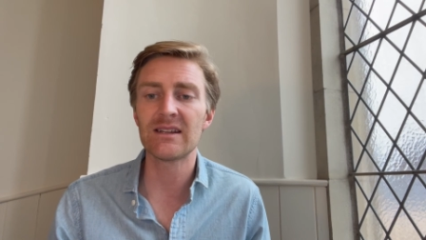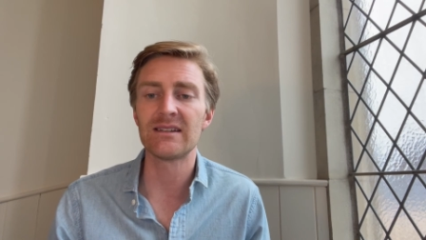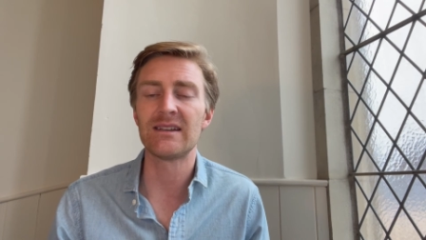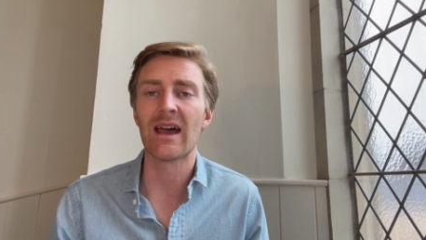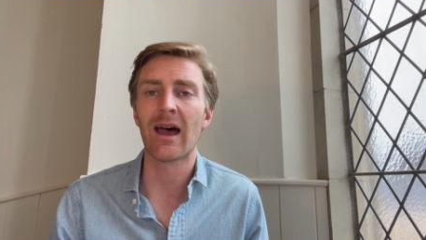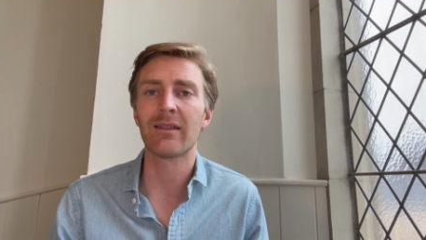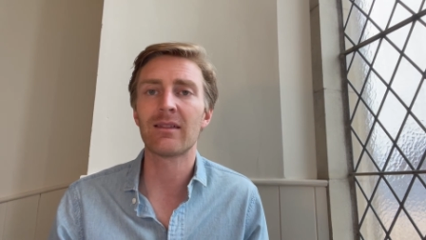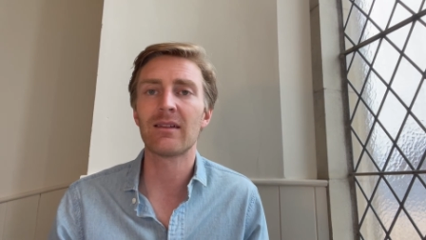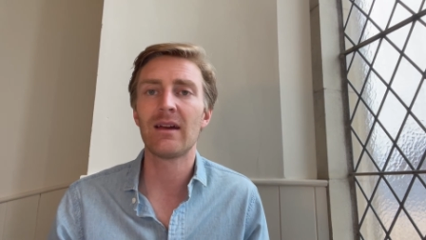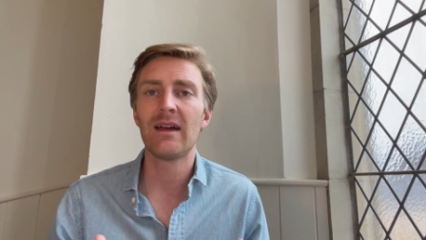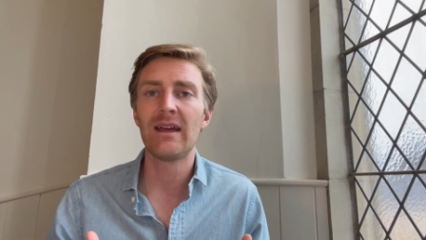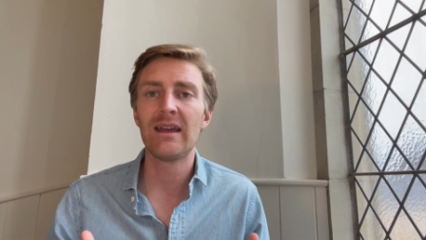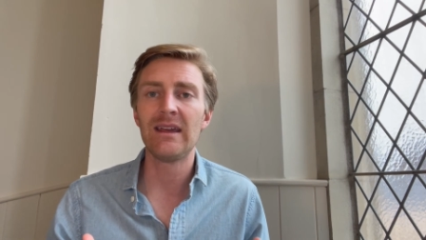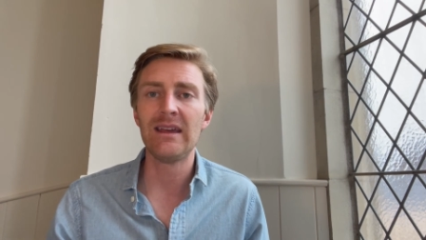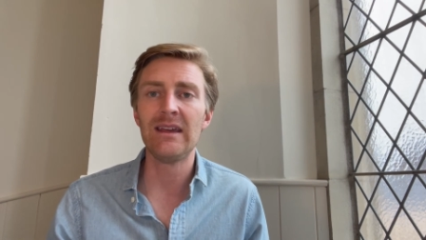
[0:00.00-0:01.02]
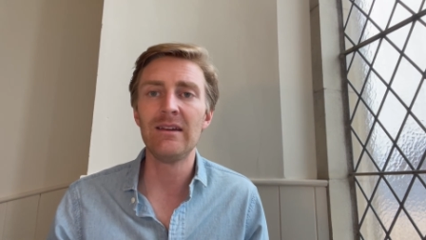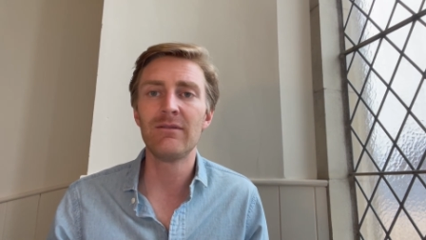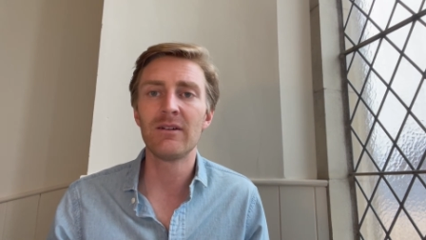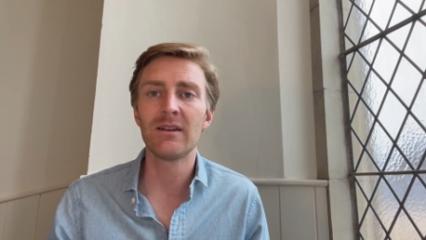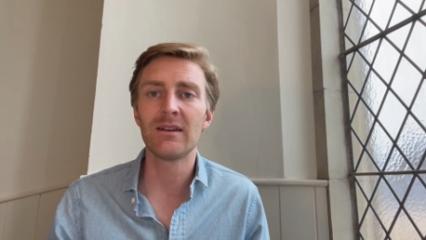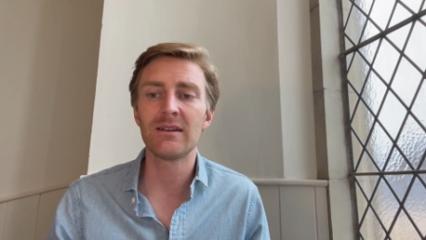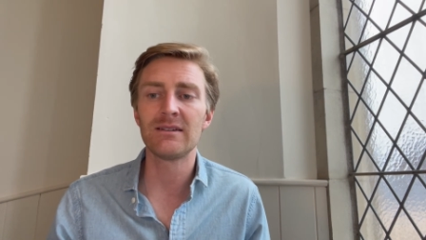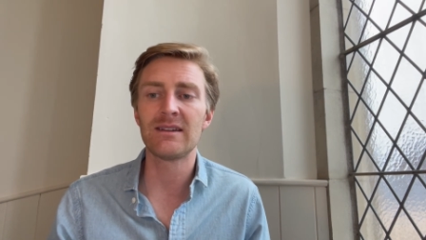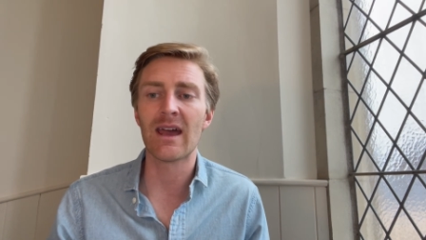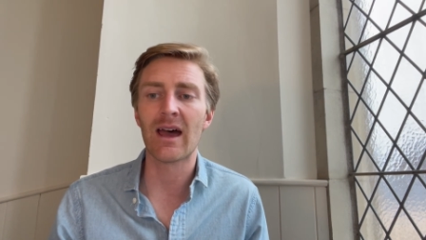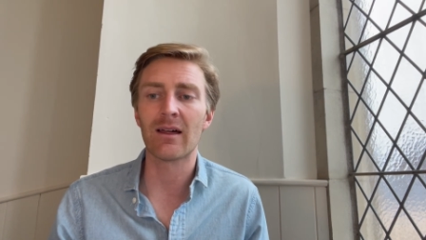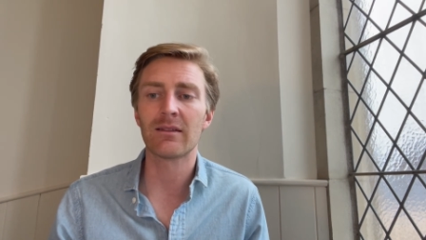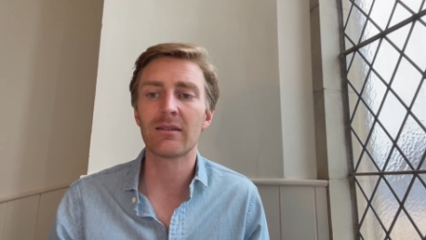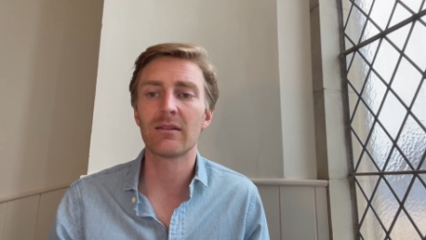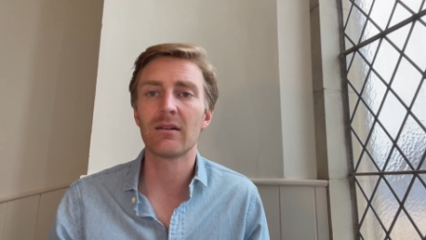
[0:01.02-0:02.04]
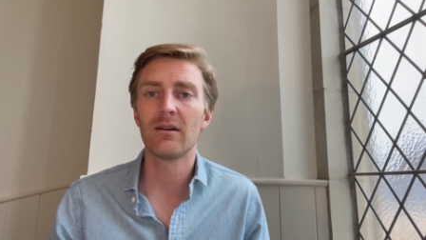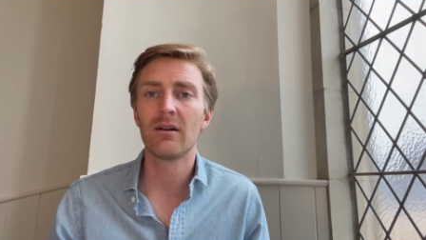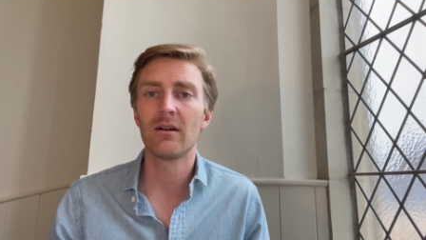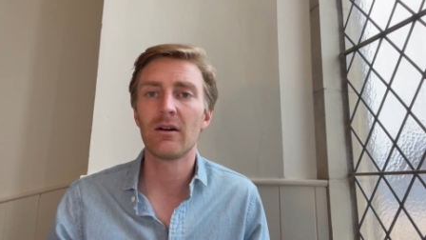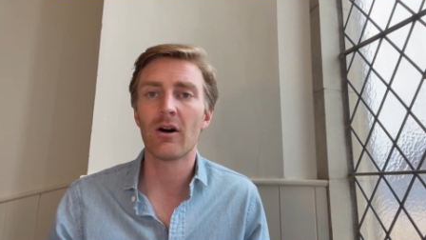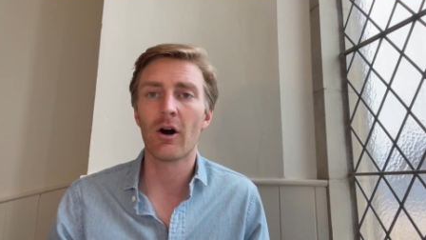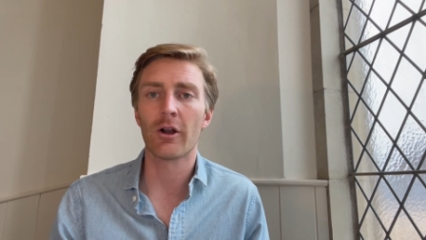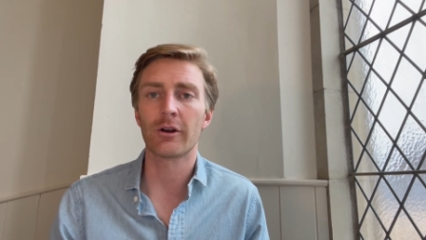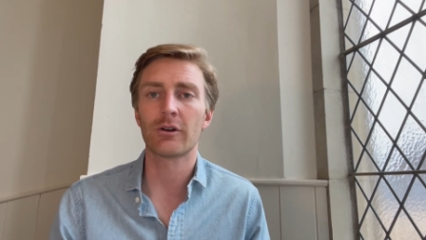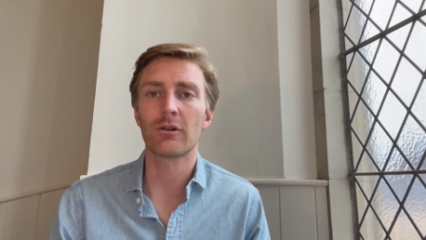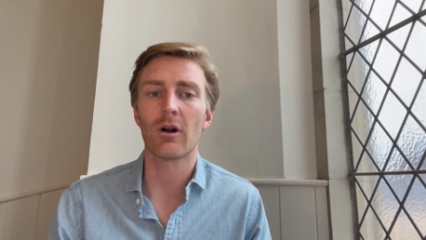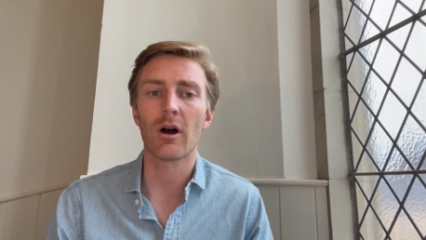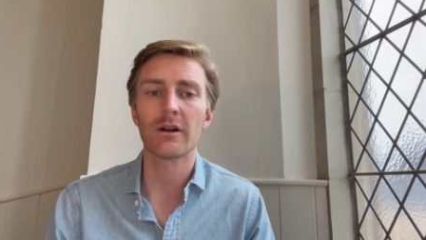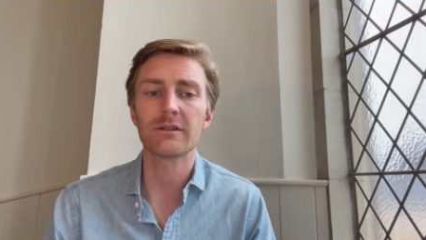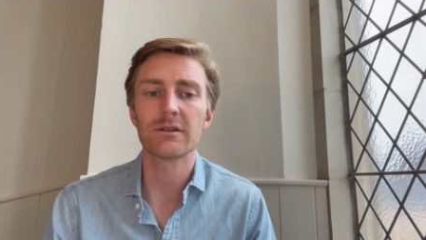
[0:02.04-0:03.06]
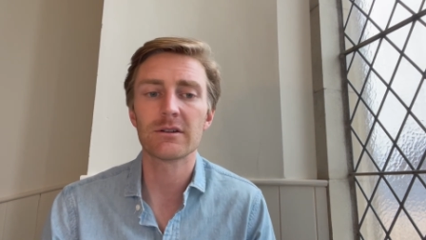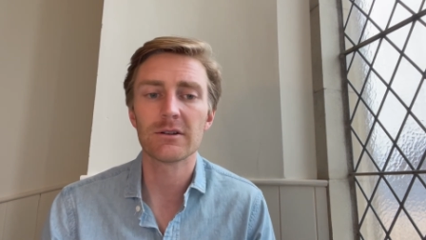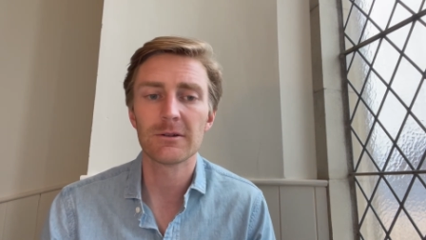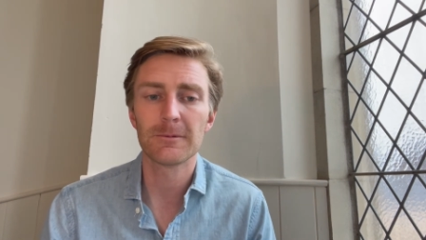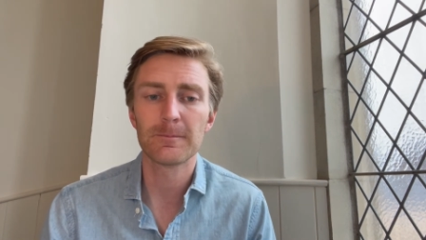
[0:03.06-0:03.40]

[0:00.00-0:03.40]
death, even death on a cross.